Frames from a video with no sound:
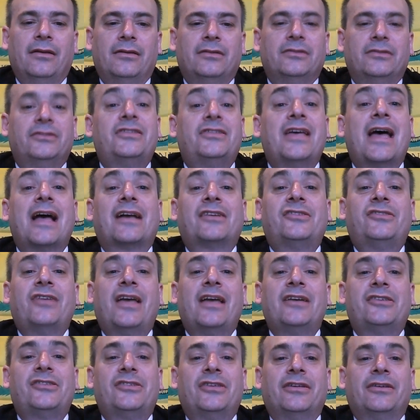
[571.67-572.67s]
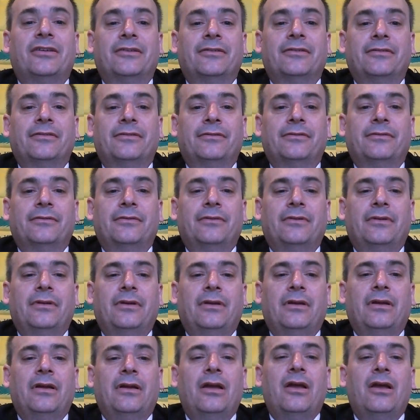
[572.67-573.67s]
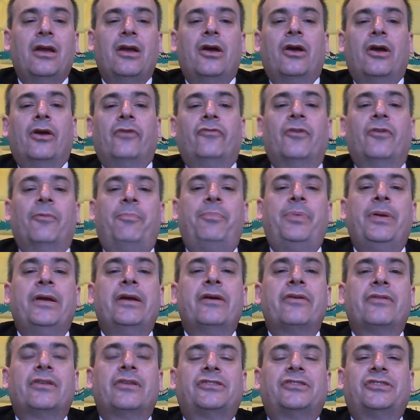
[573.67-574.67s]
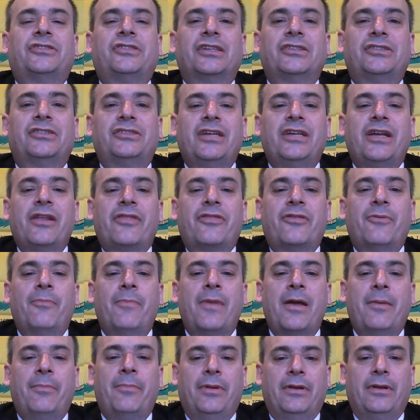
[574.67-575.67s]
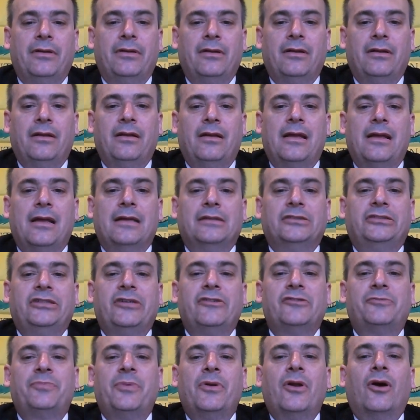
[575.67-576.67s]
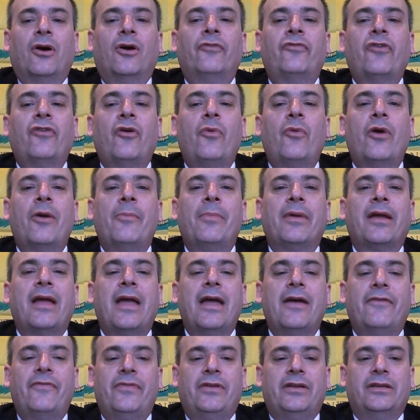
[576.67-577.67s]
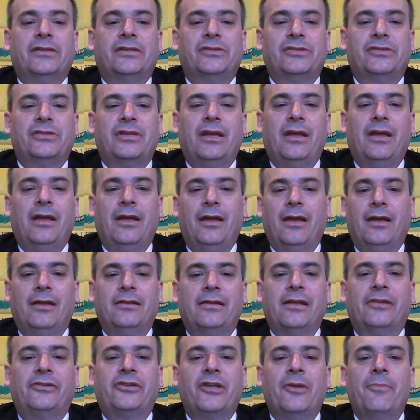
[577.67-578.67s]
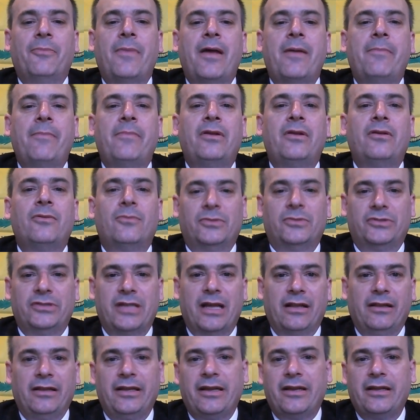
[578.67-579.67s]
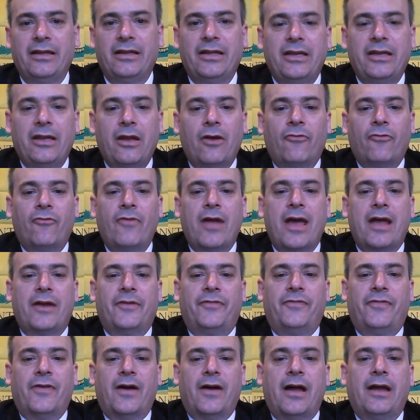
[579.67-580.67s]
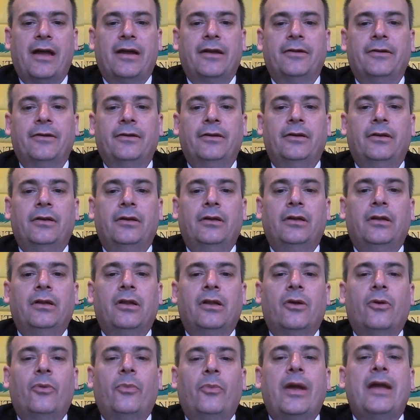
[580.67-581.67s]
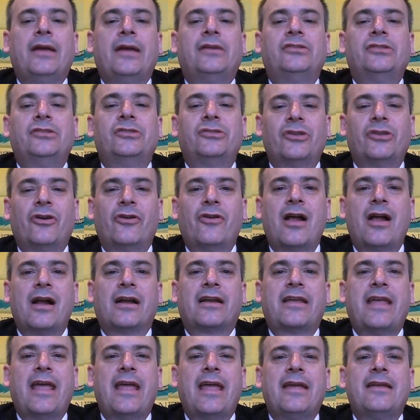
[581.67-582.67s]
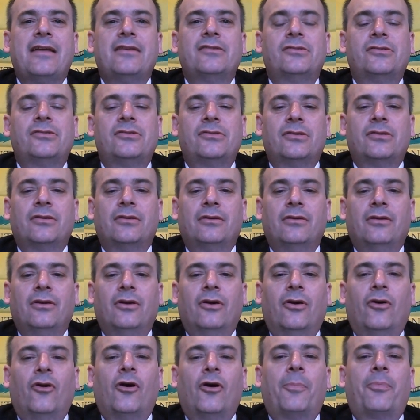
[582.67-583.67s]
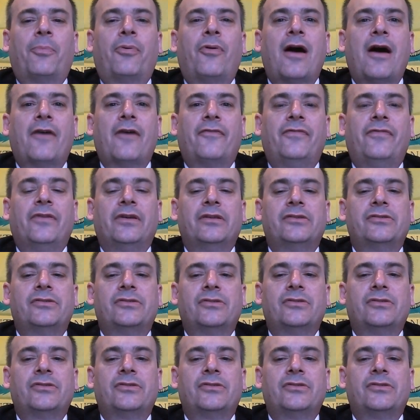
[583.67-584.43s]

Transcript: Taxation. Repeal the 16th Amendment, as there has been overwhelming evidence that the amendment was not legally ratified. Wages are not gains or profits.